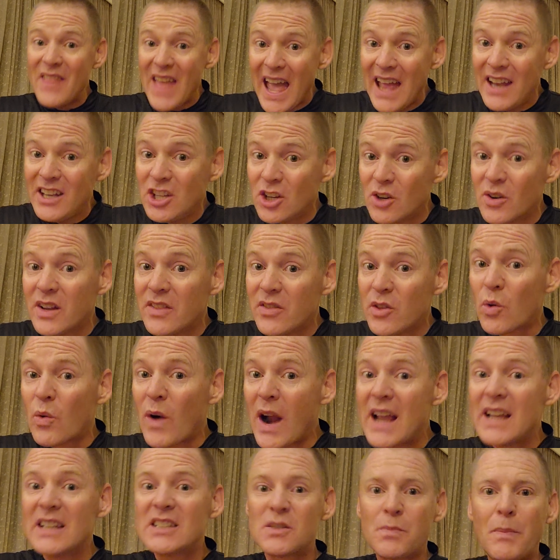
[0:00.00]
then you're in the
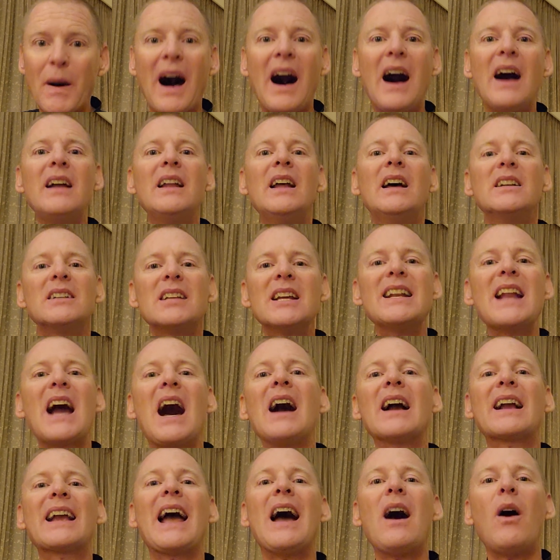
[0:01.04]
right spot to
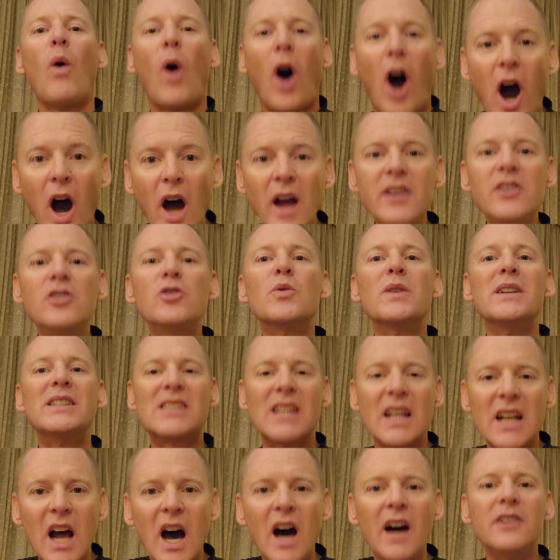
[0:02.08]
knock out hundreds
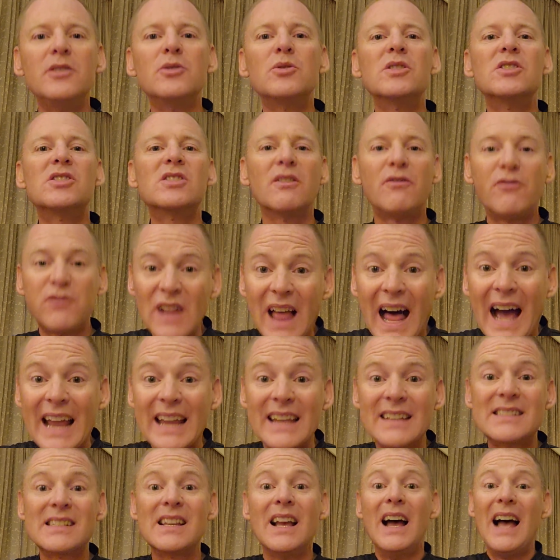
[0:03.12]
and hundreds of
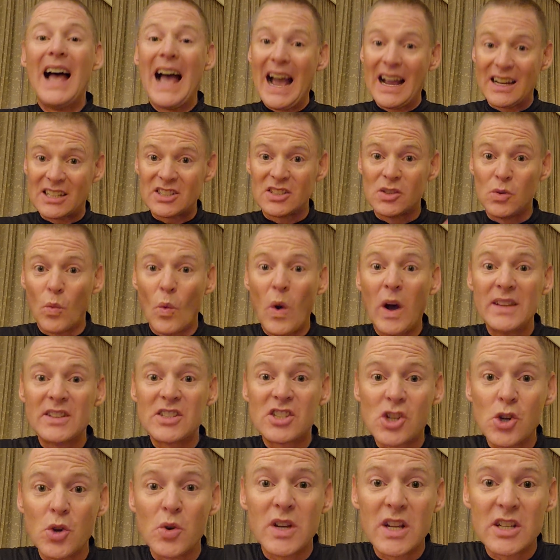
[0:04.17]
flights. Actually, one
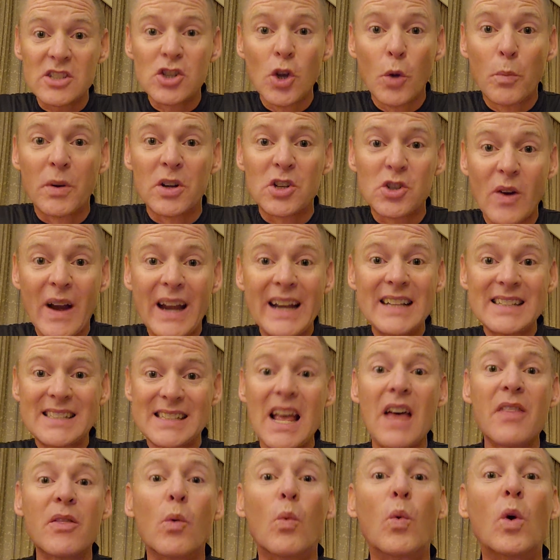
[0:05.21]
student at Super Training
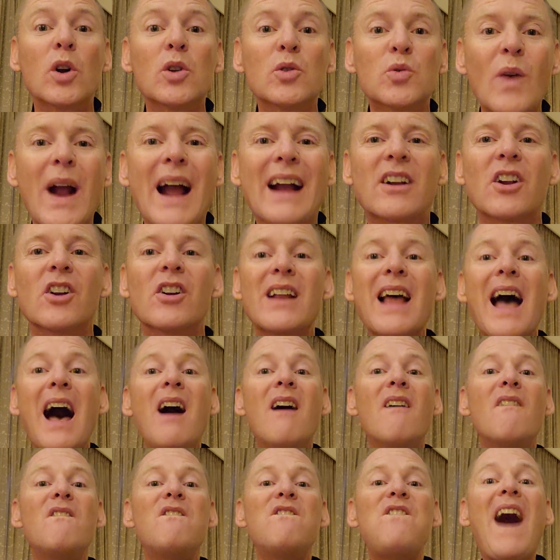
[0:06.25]
set the world record,
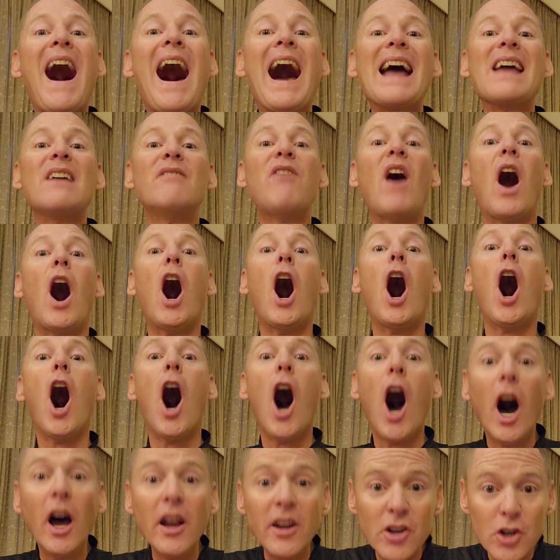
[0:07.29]

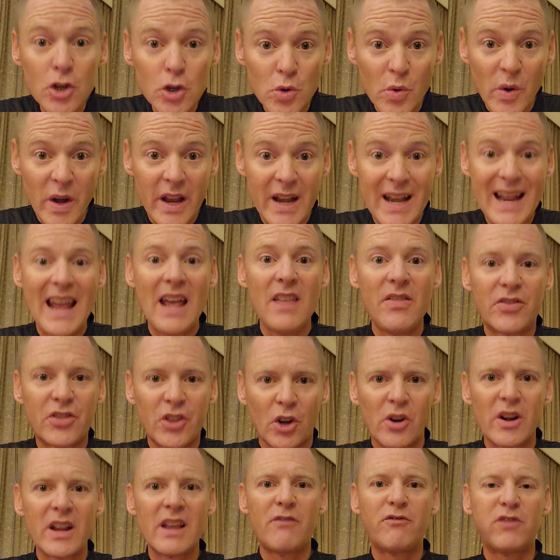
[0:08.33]

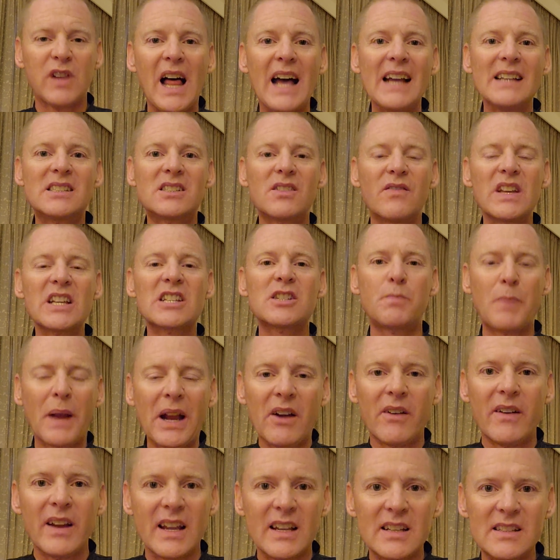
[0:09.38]
530 flights of
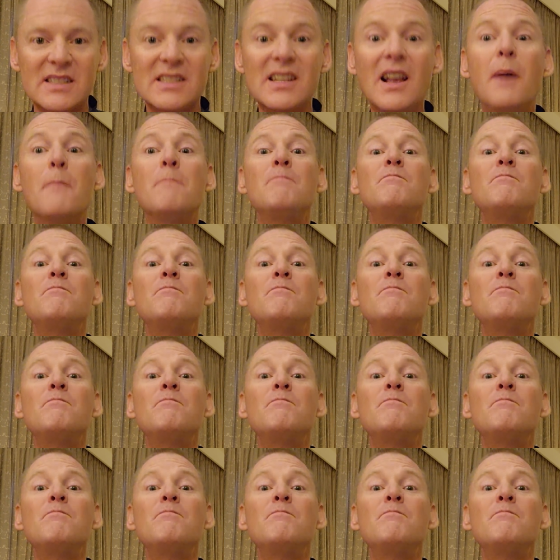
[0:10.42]
experience